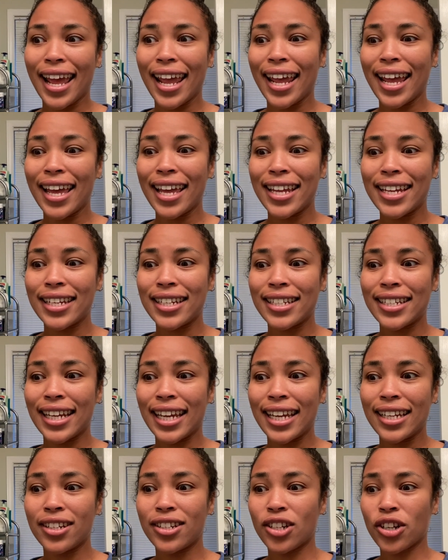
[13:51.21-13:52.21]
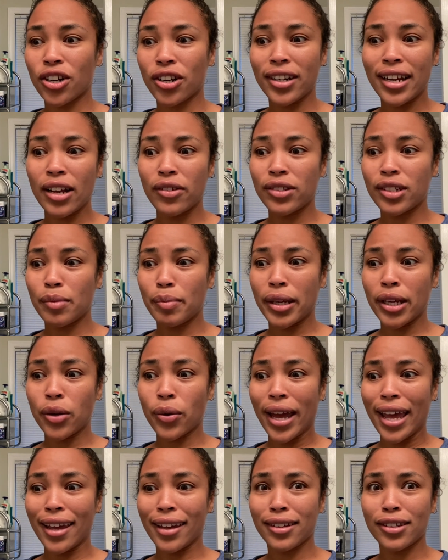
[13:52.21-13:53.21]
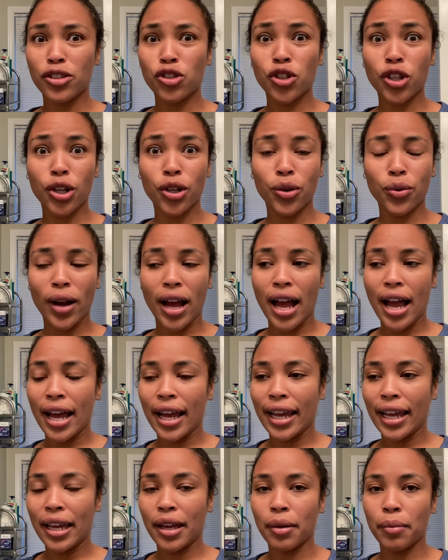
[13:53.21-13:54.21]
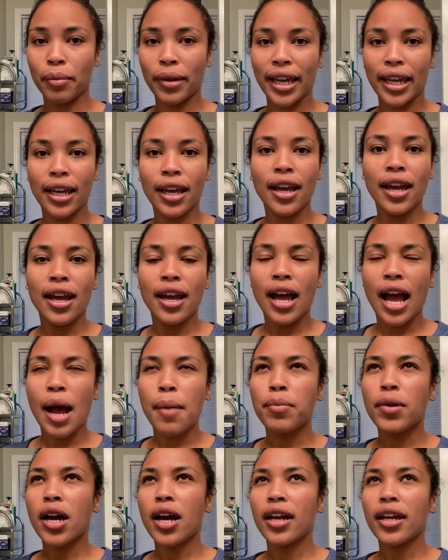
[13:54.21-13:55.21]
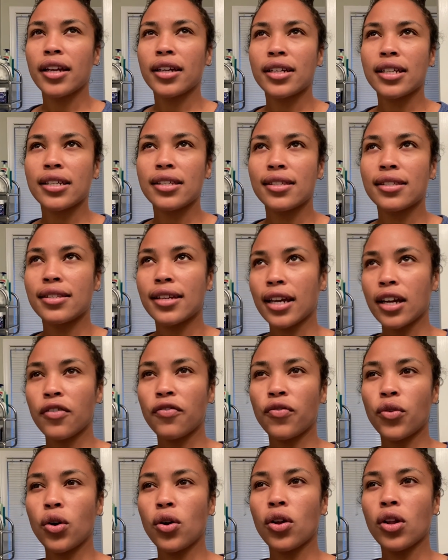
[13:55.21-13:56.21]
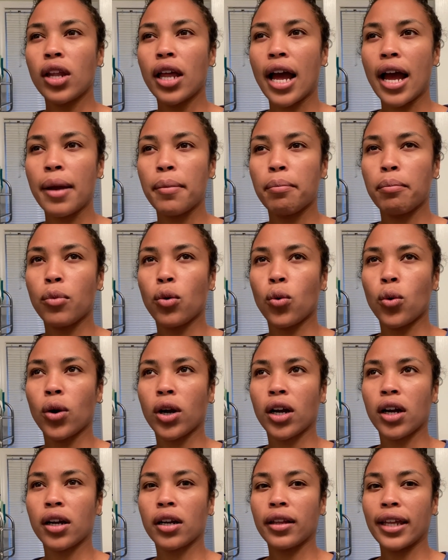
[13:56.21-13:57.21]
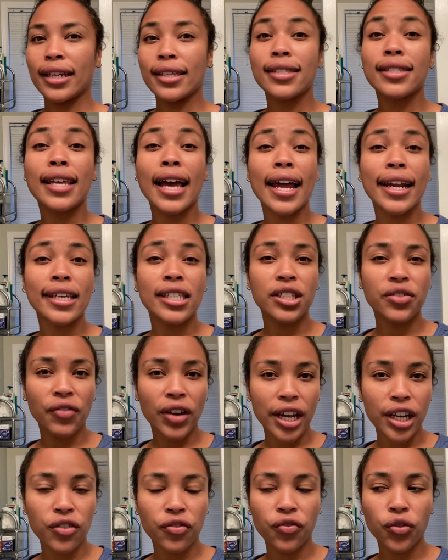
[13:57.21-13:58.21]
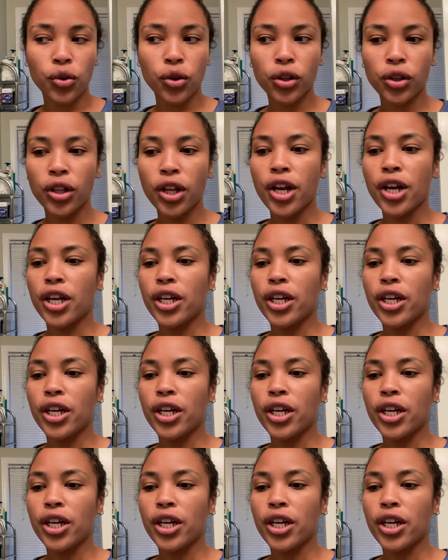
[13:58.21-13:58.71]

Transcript: And it turned out to be okay. So I am like, I'm not sick full, I'm more like satisfied full.